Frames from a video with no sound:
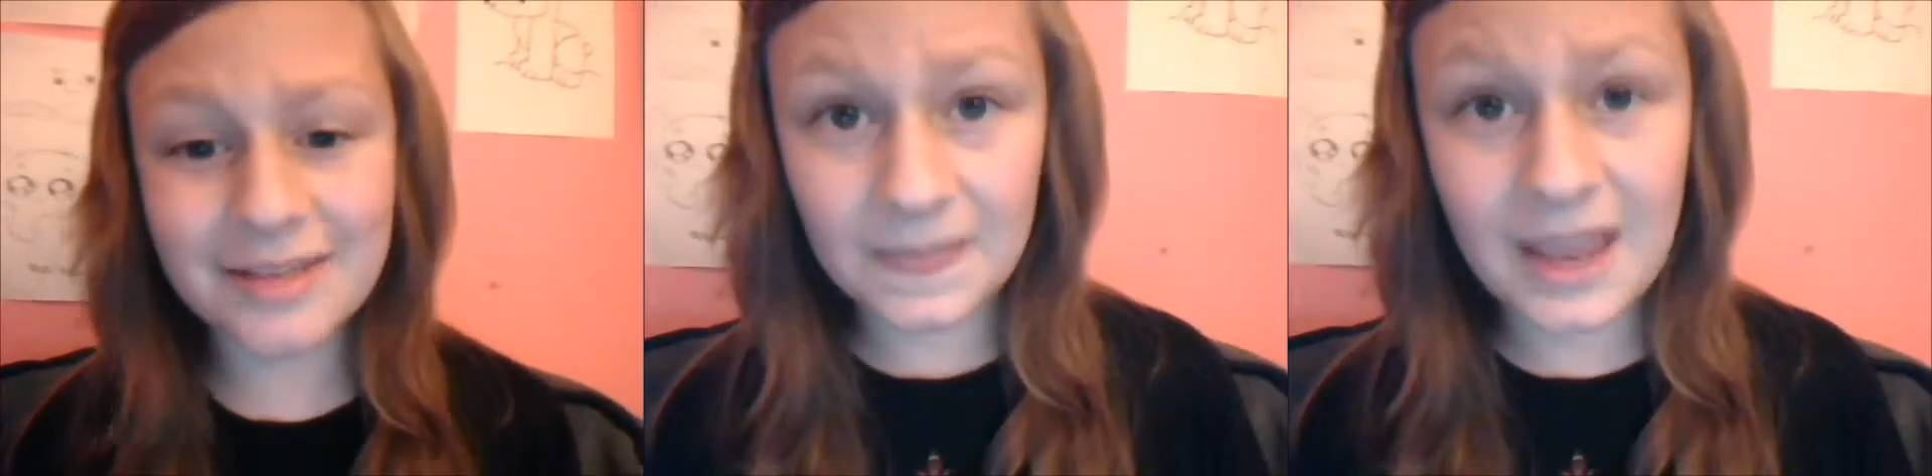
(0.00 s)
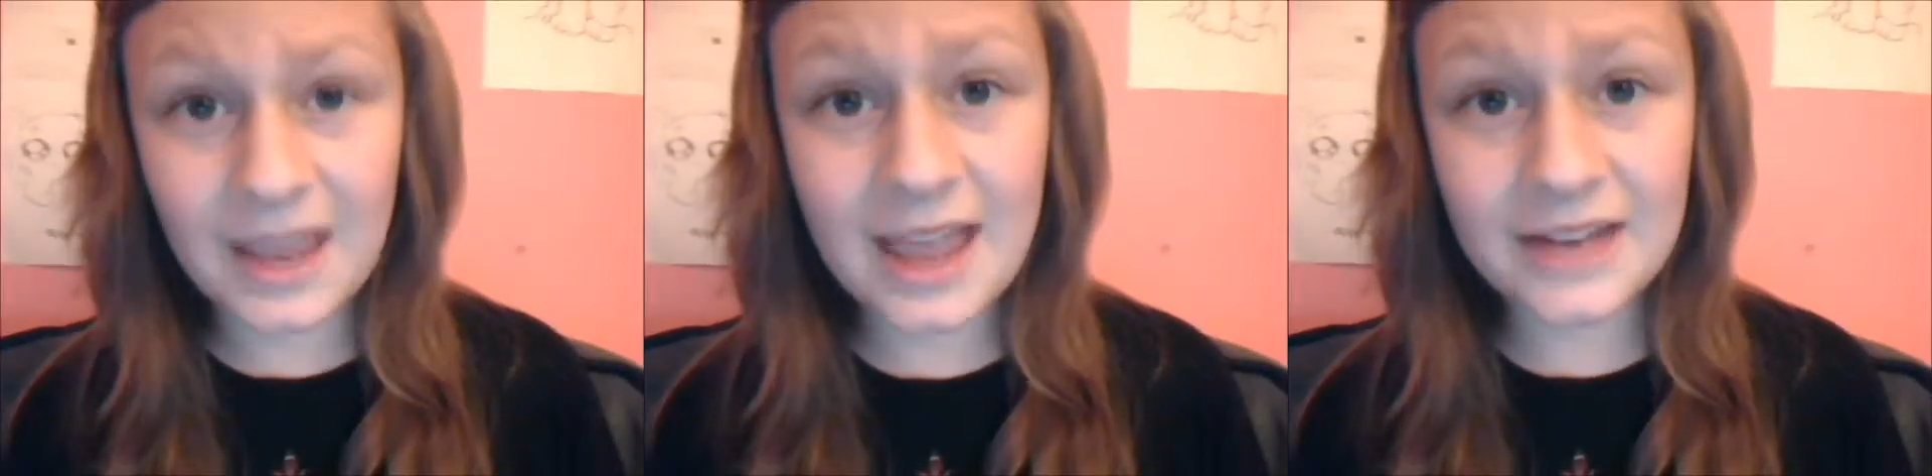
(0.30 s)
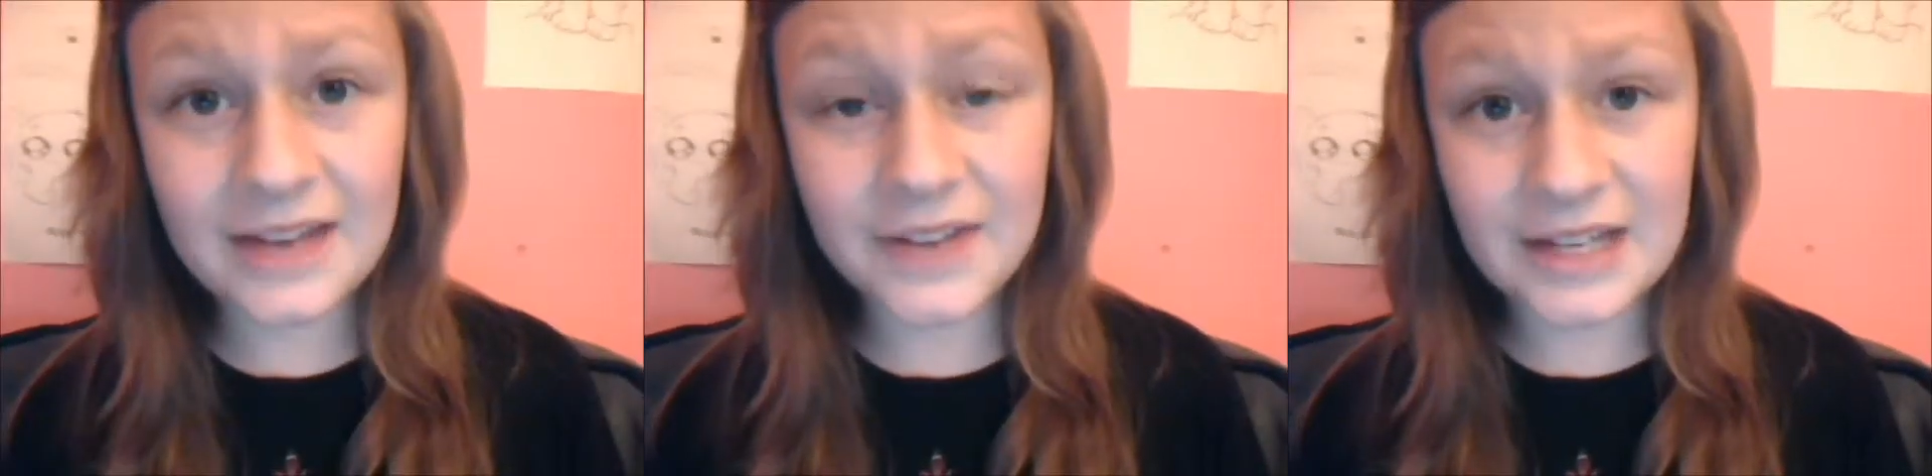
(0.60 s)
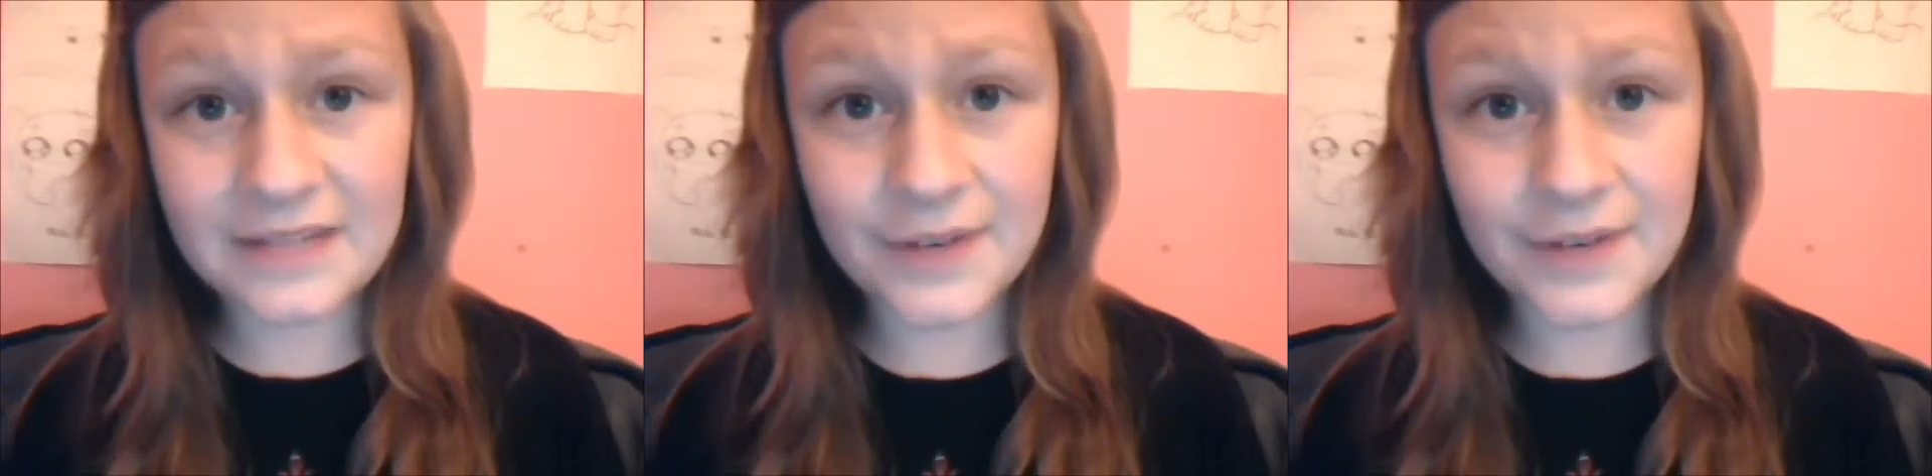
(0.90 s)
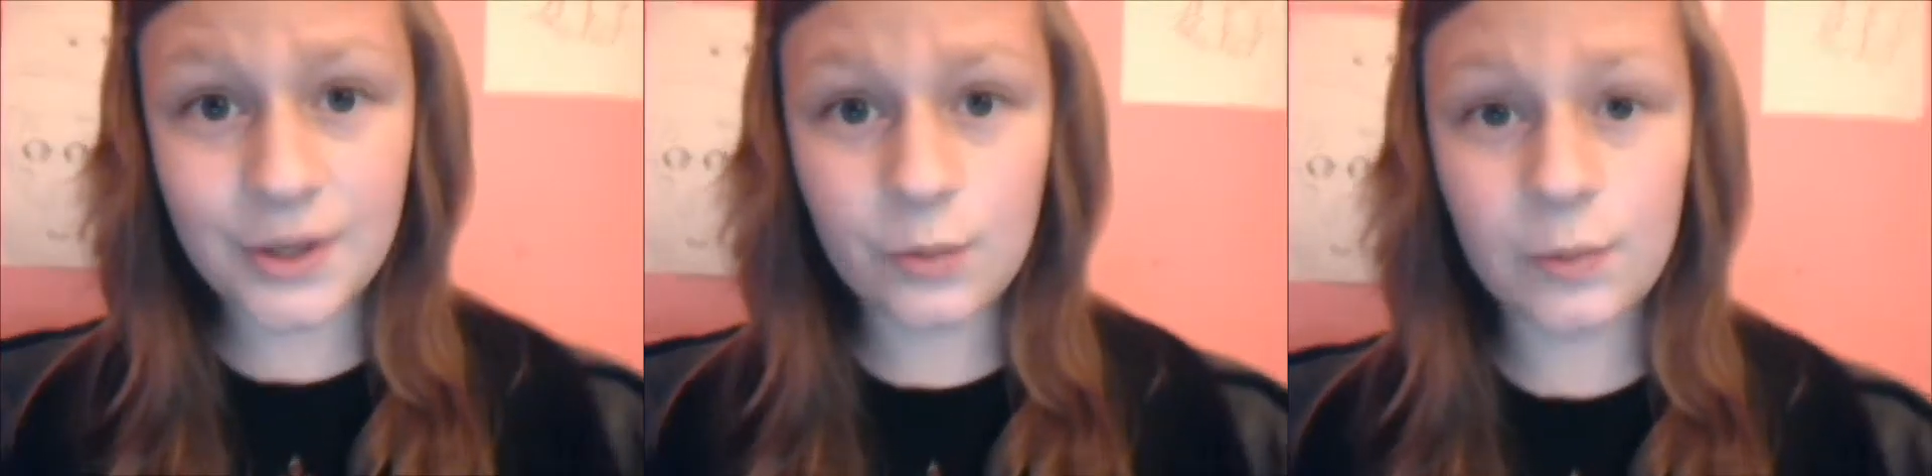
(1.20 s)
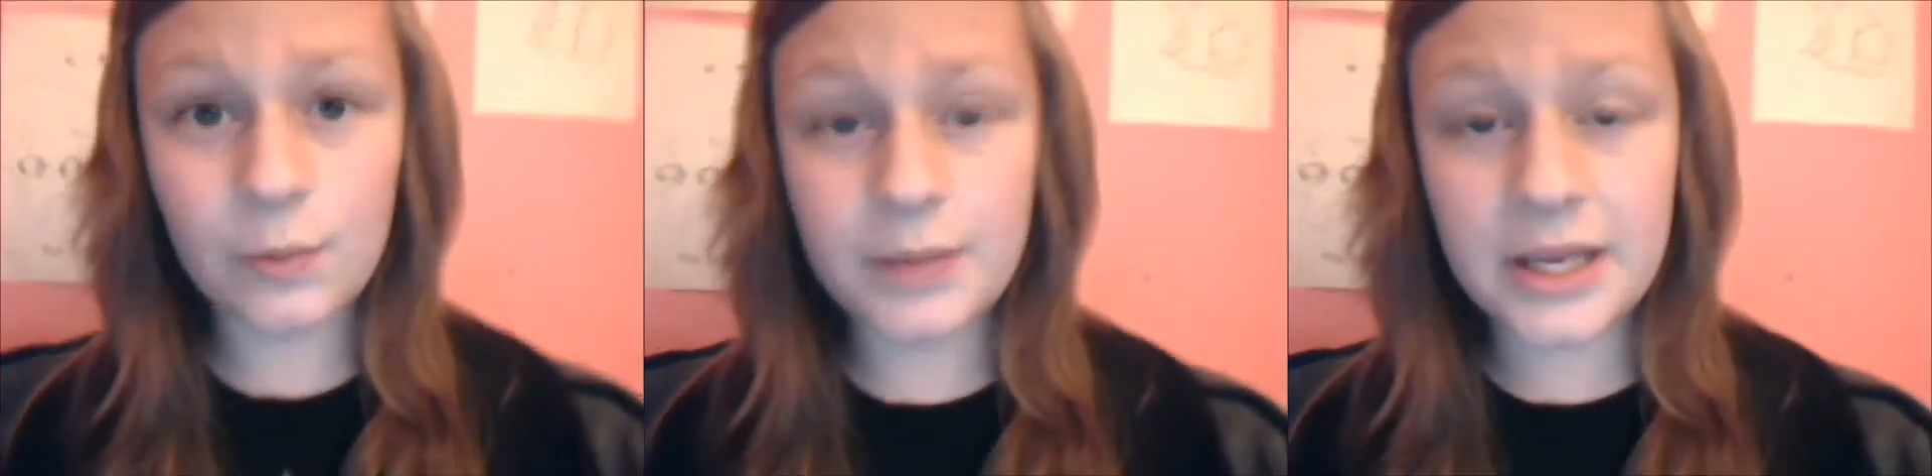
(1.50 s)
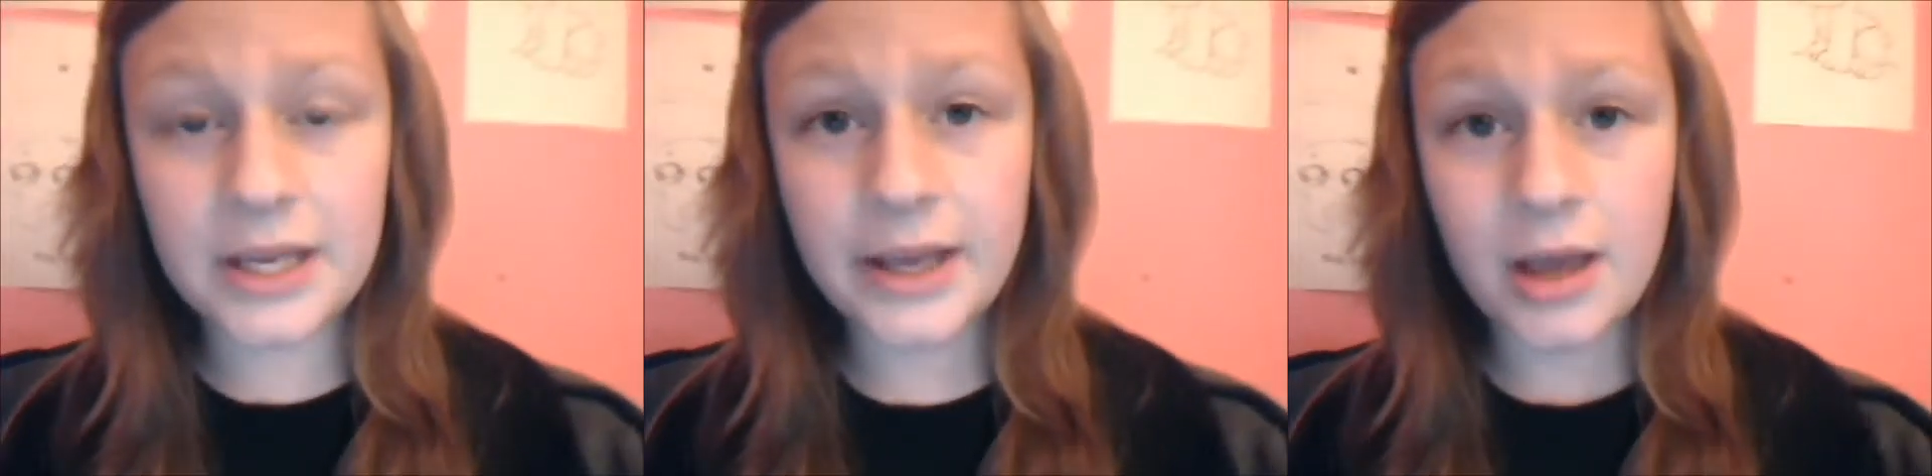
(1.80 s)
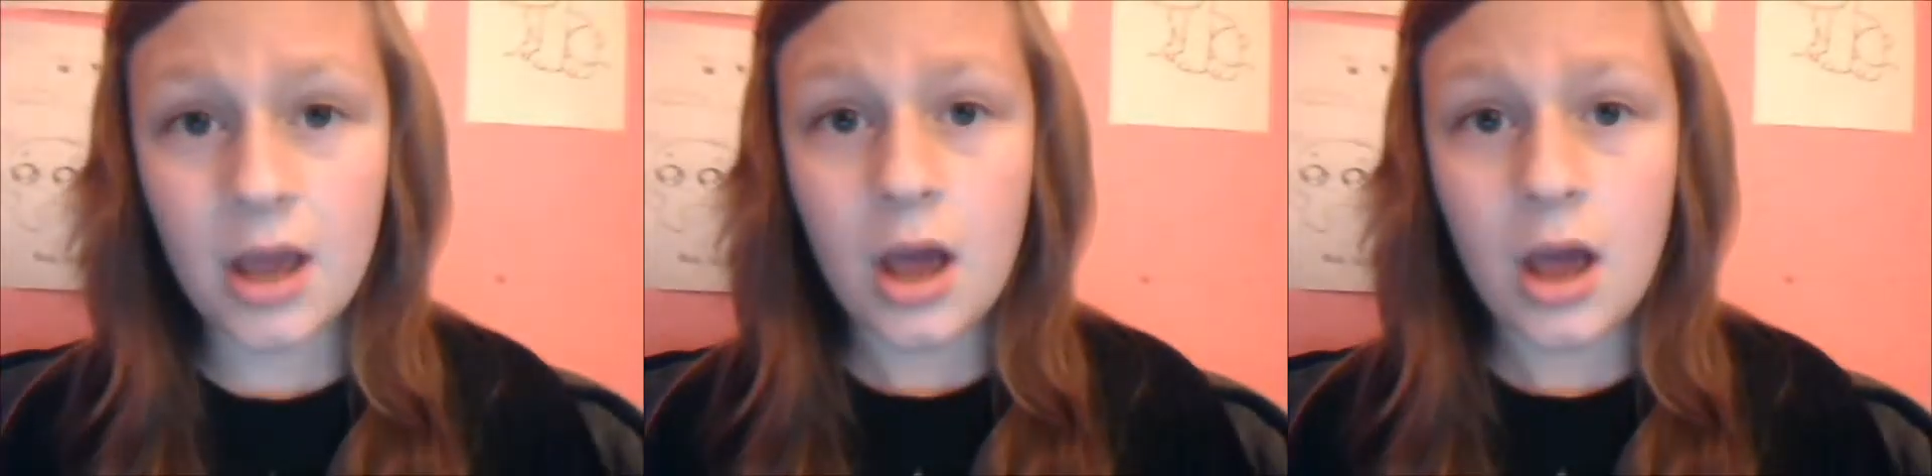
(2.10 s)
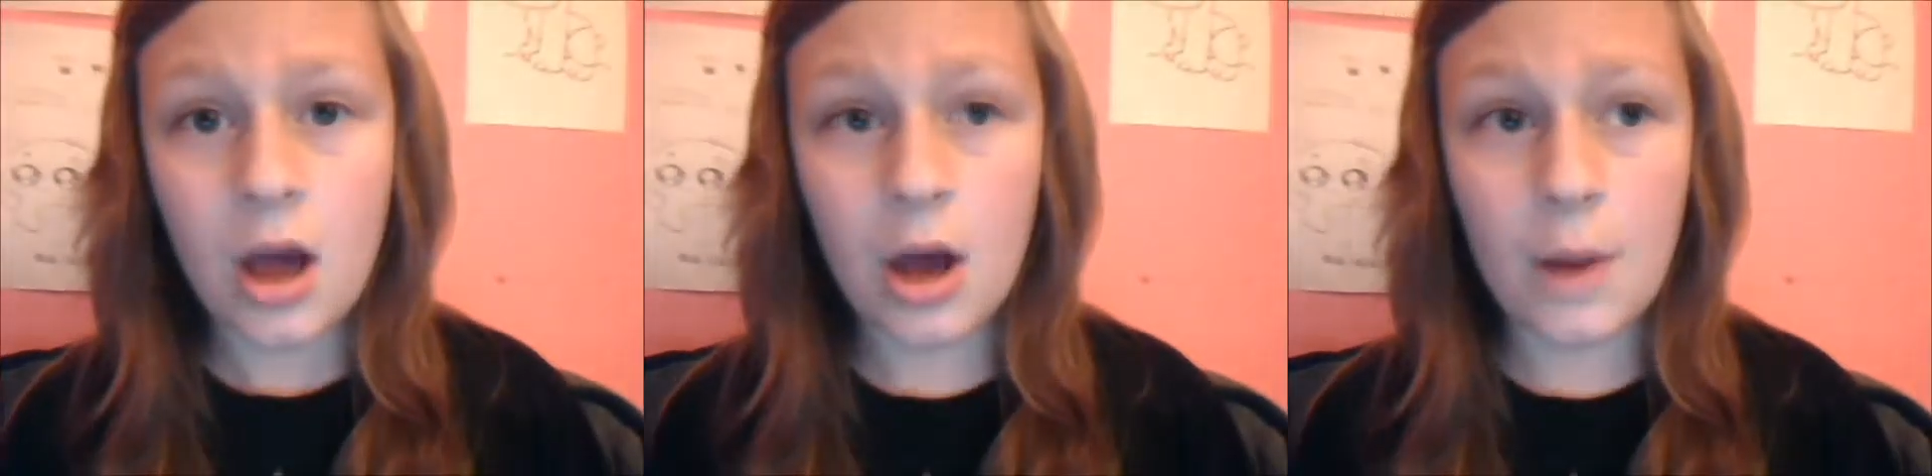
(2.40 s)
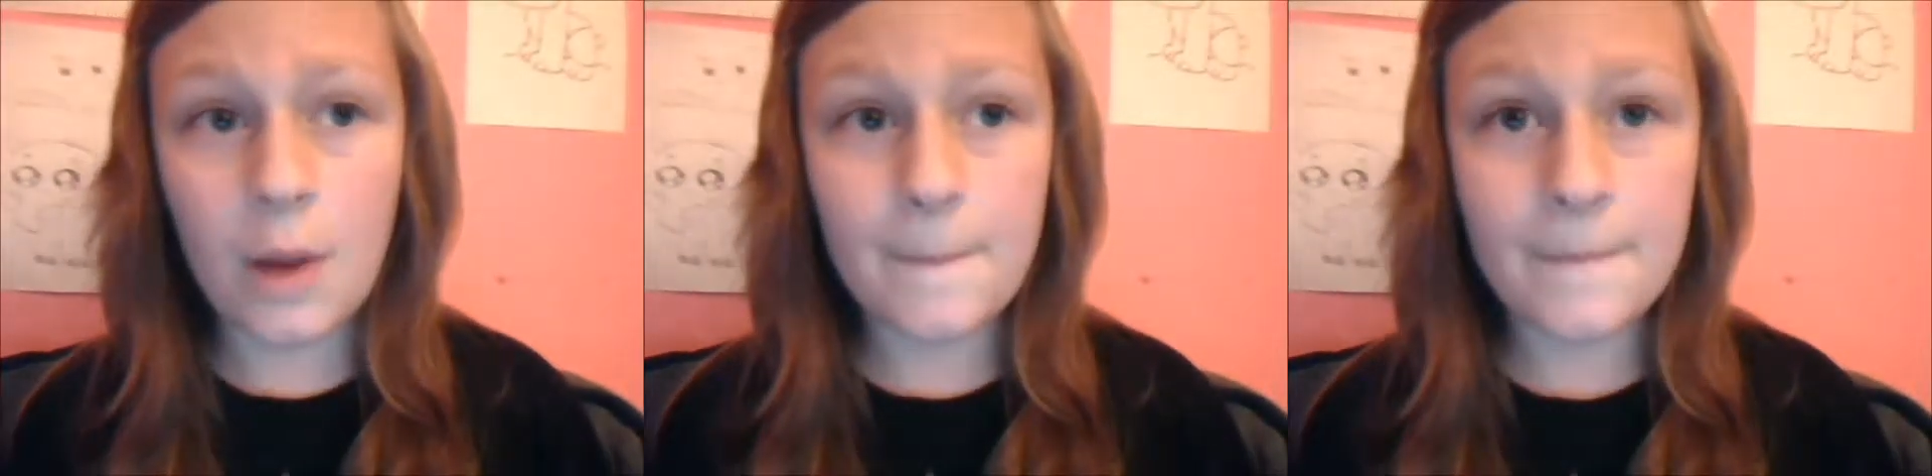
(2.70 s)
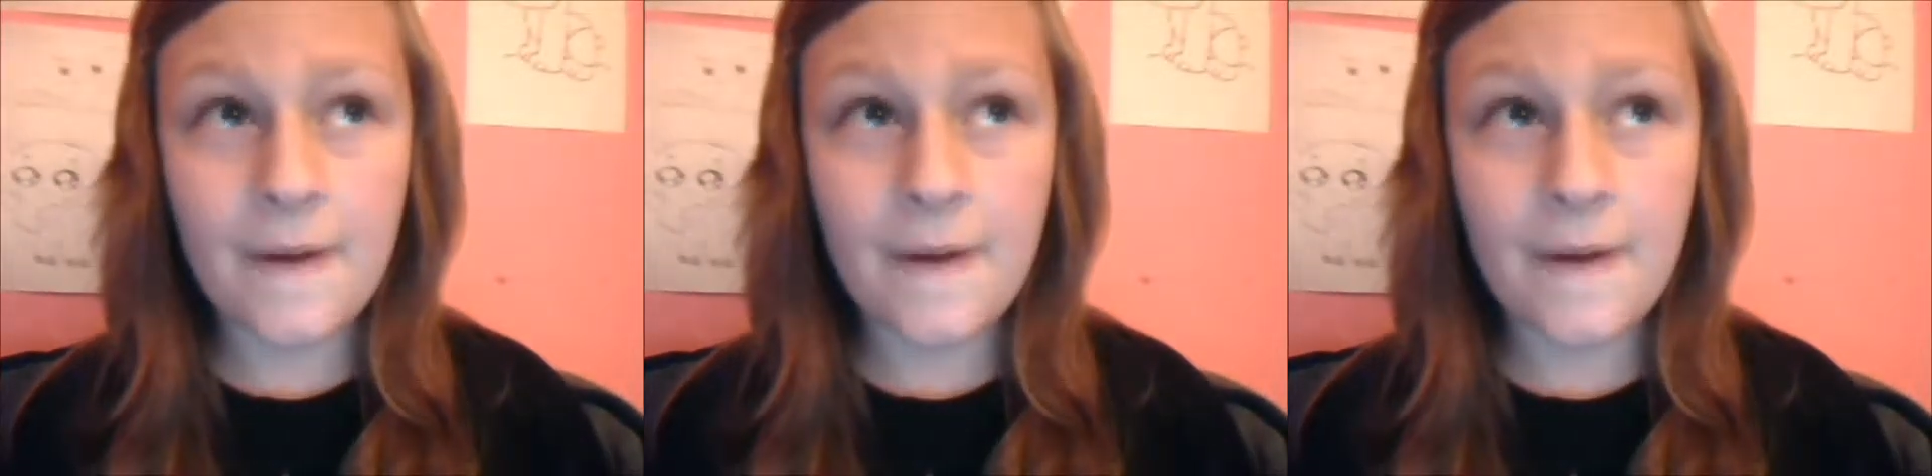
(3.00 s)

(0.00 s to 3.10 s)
and the next video will be um,